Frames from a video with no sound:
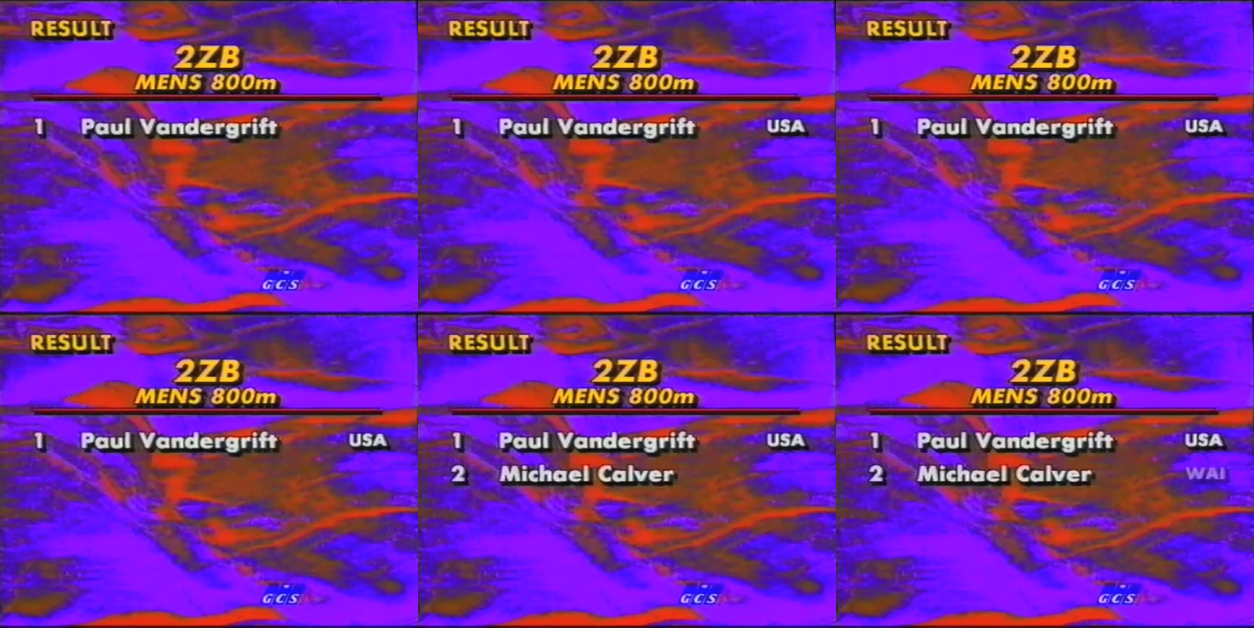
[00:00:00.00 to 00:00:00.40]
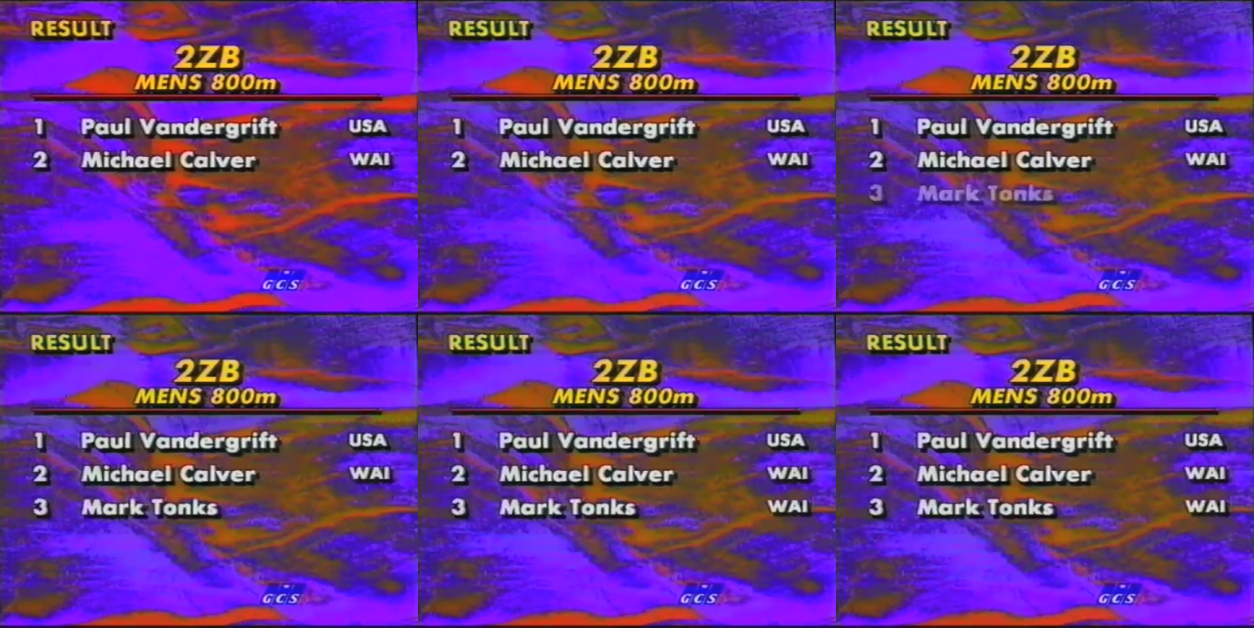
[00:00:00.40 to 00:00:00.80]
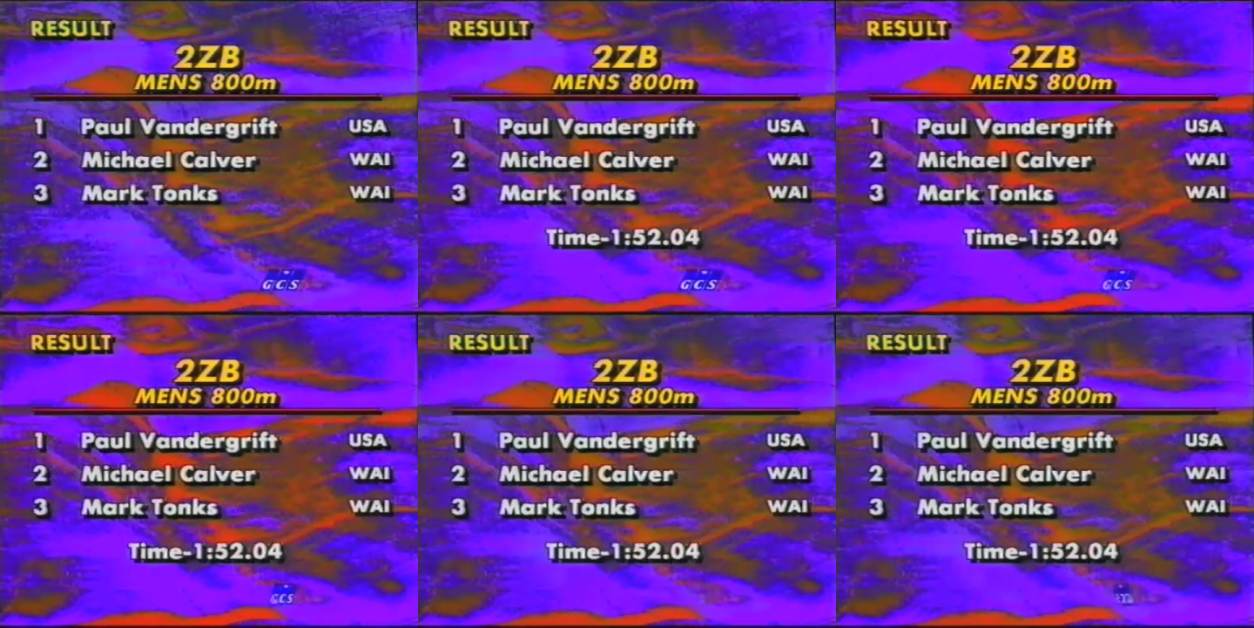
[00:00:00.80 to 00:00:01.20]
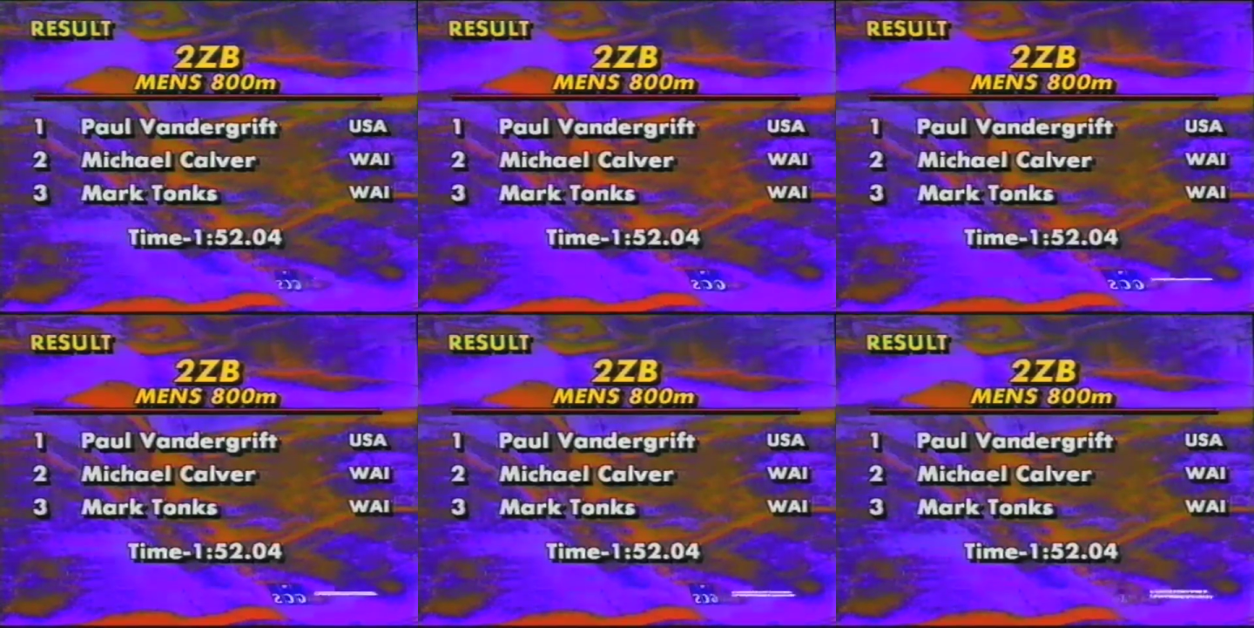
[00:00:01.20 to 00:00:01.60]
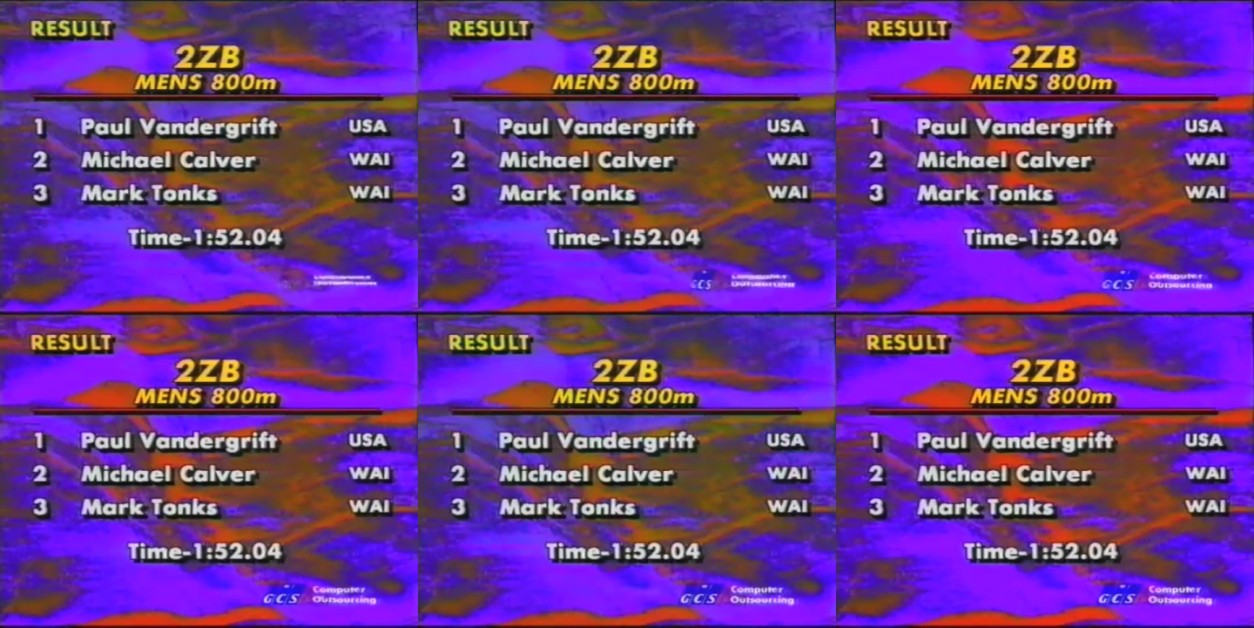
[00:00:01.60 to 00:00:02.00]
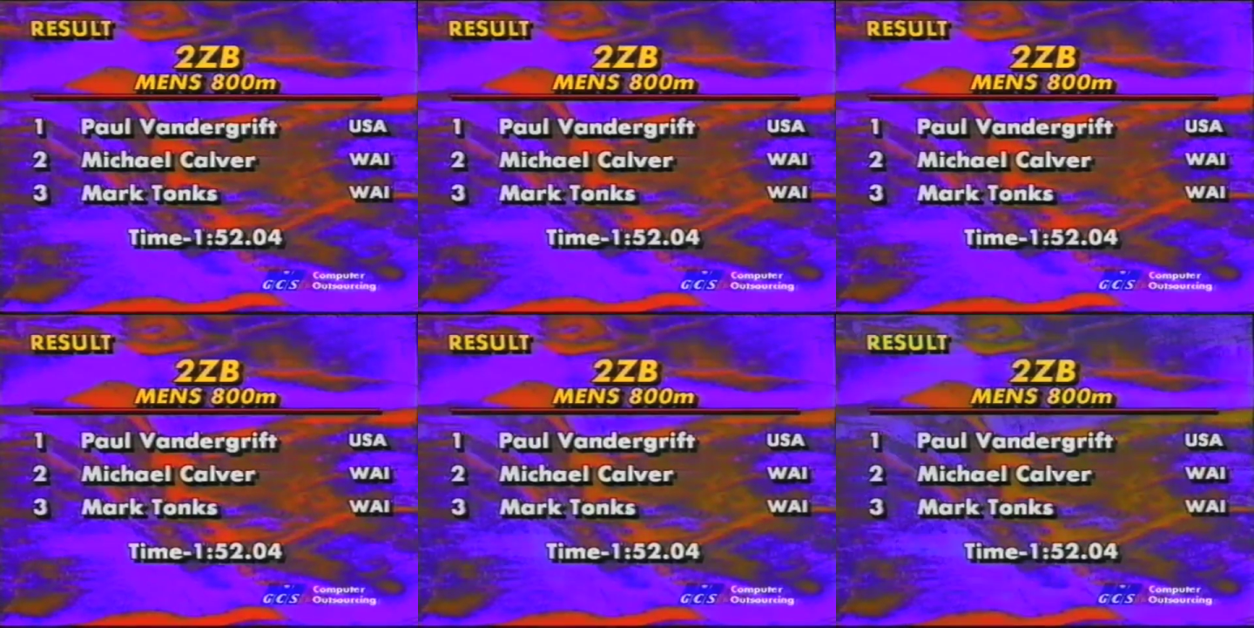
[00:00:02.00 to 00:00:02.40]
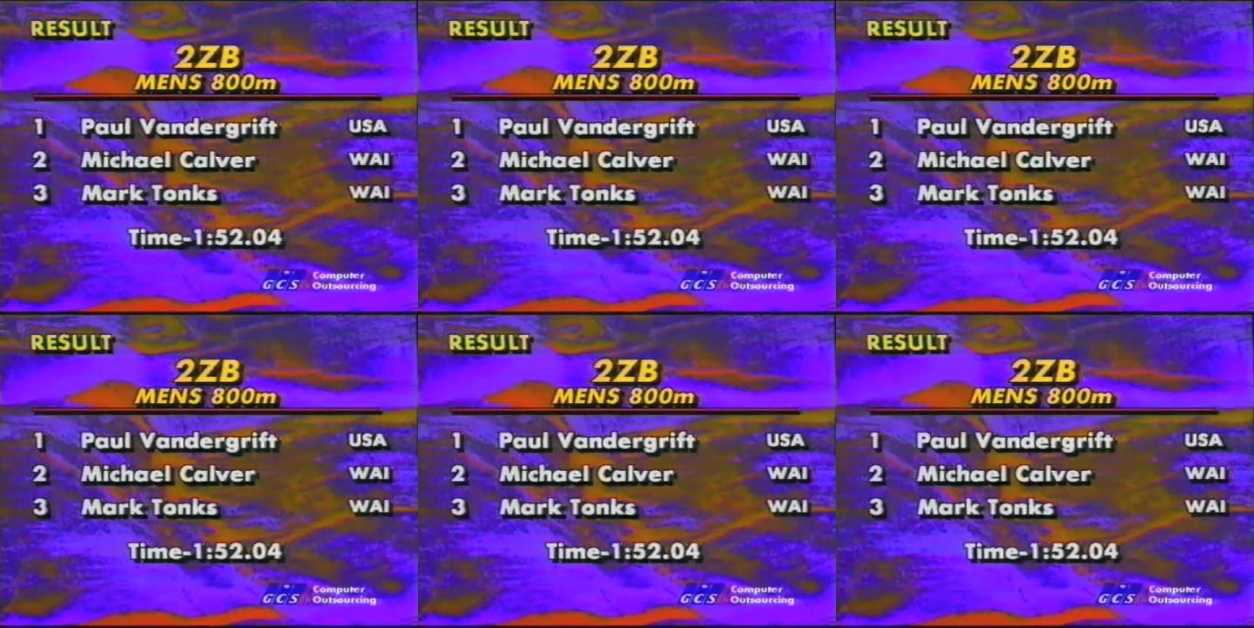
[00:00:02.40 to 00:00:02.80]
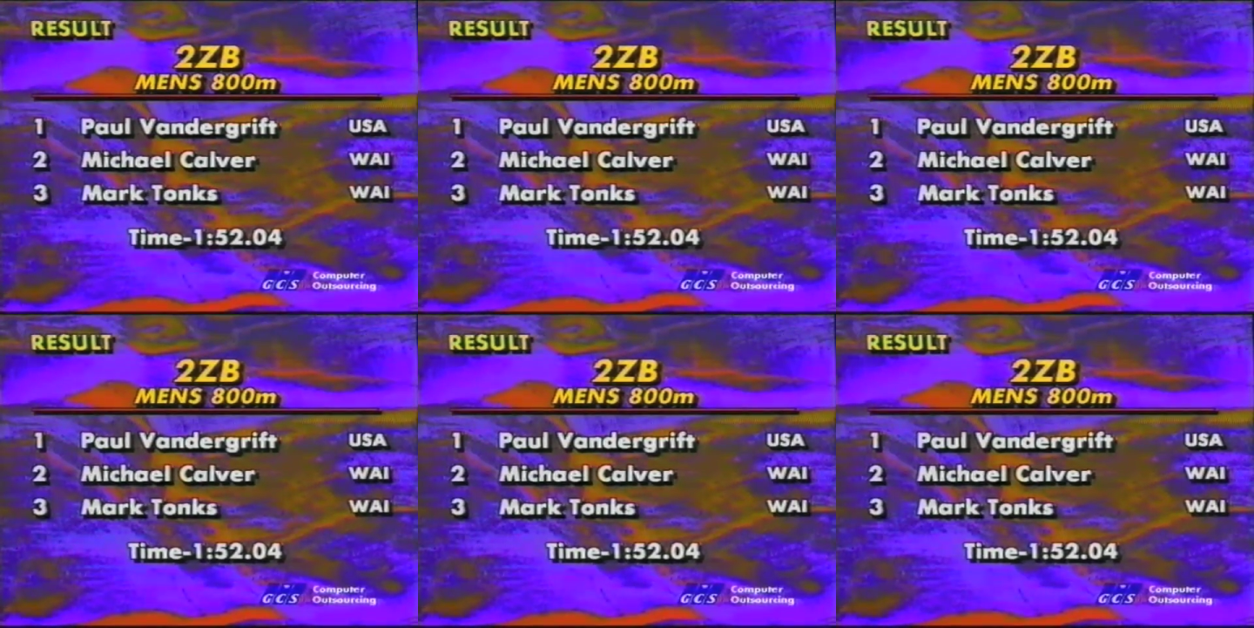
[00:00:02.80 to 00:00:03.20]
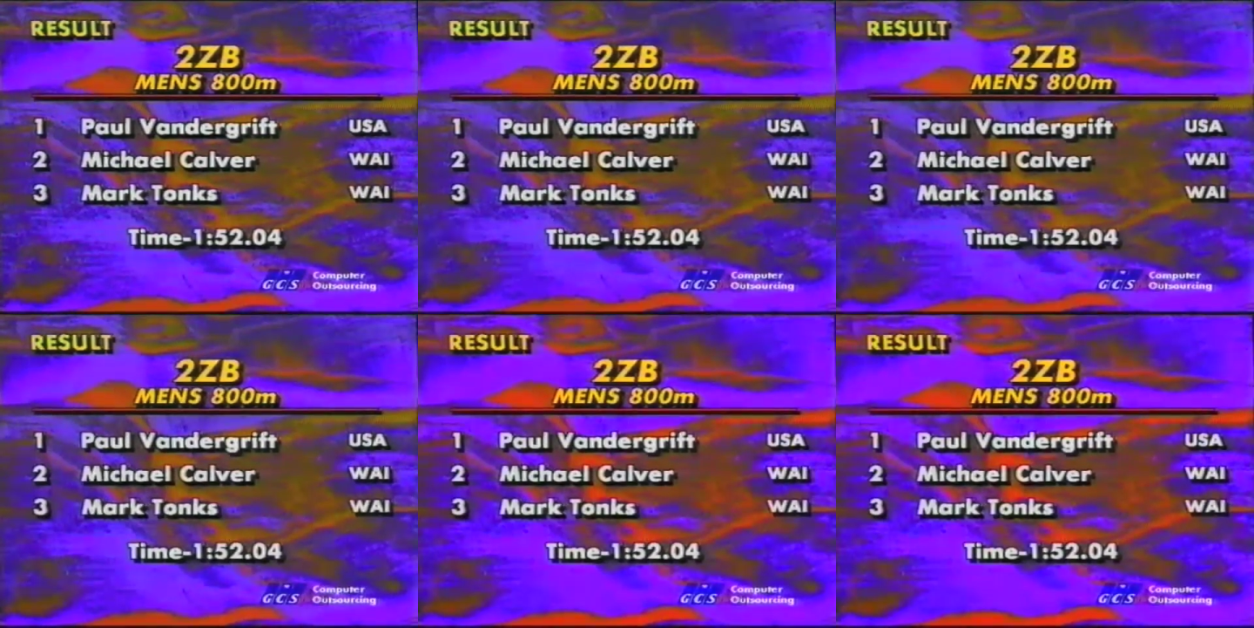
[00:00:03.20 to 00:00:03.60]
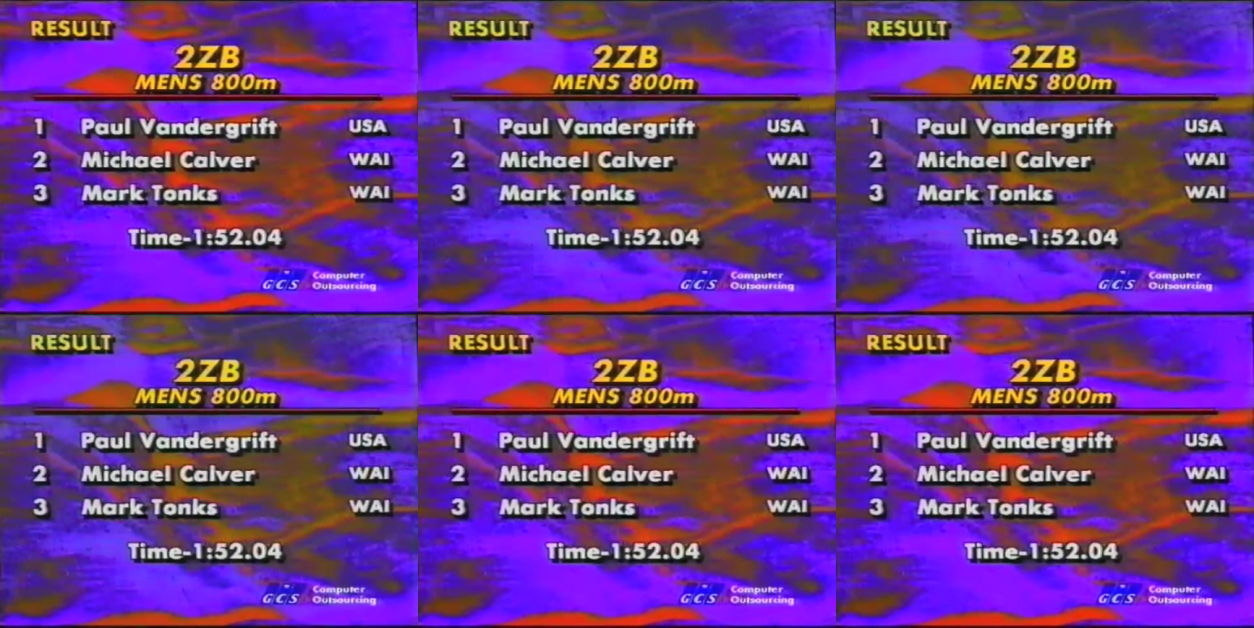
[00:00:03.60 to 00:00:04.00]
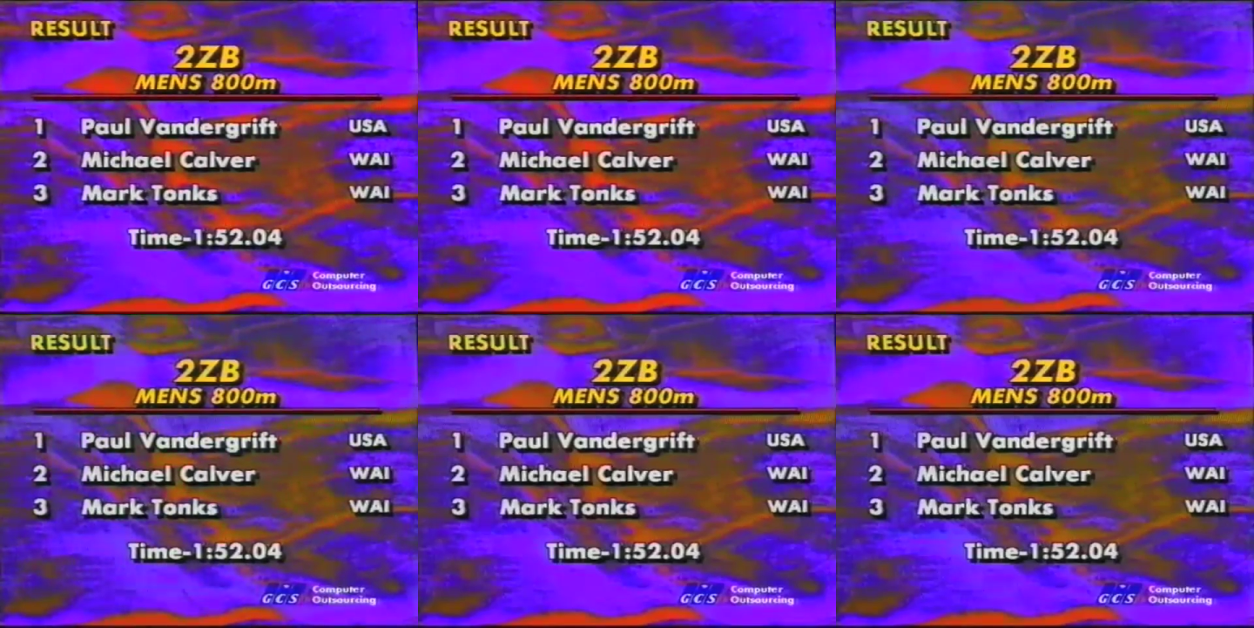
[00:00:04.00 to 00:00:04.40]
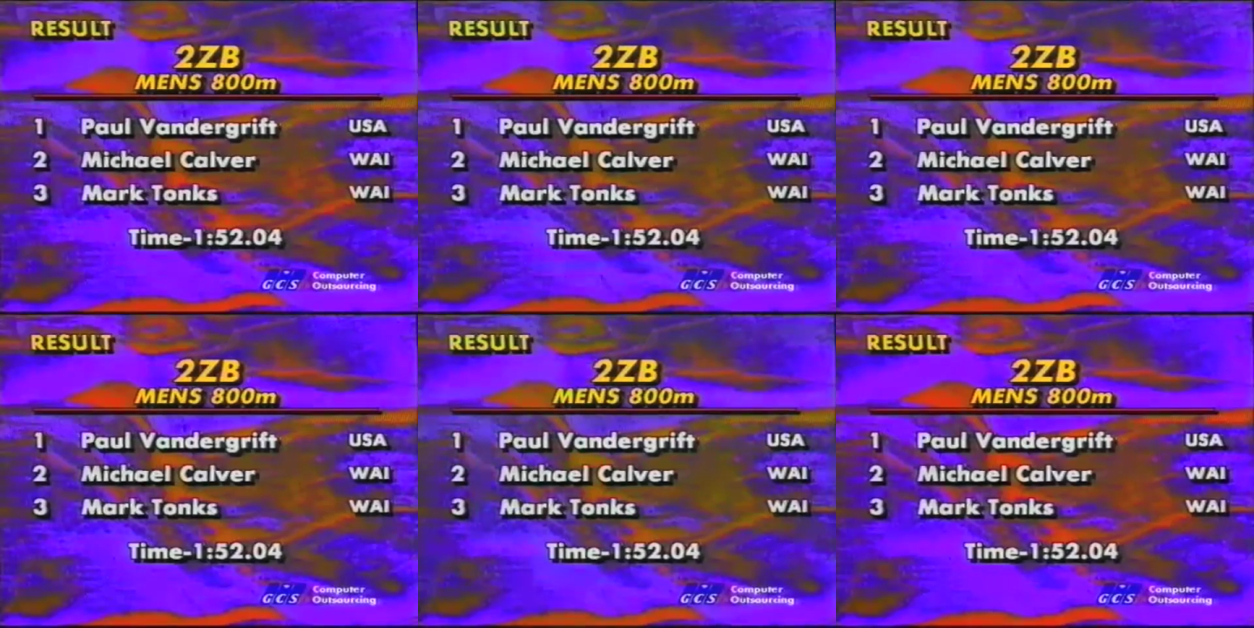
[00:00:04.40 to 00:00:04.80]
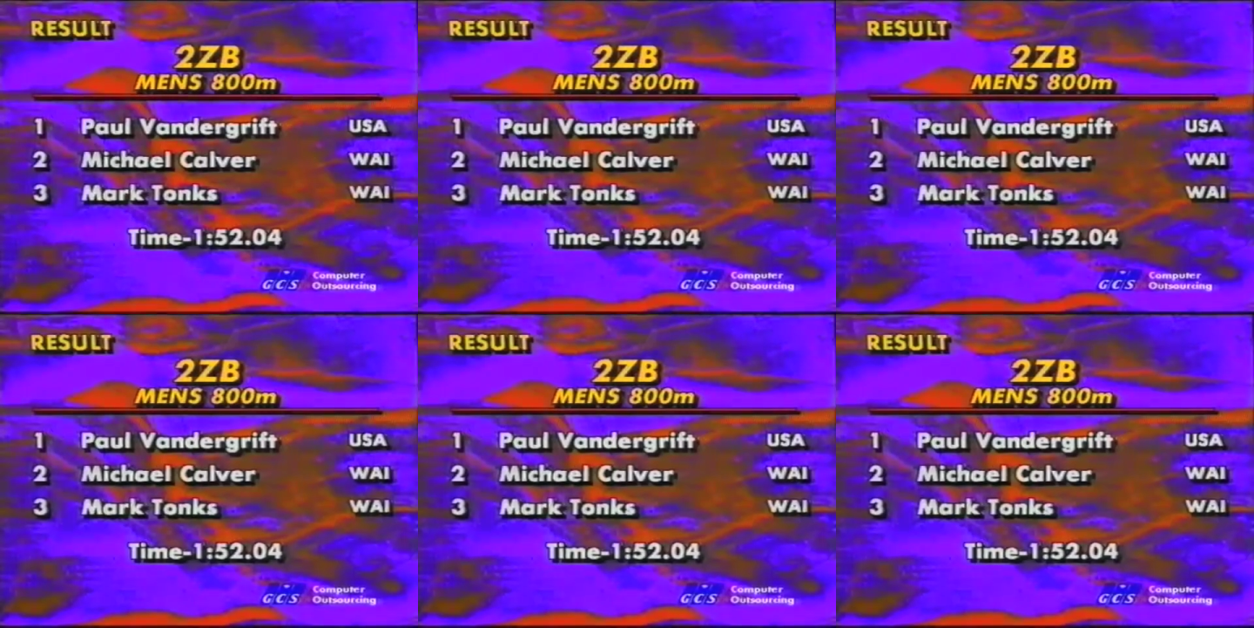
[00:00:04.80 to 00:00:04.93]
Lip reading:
Nobody's mouth can be seen.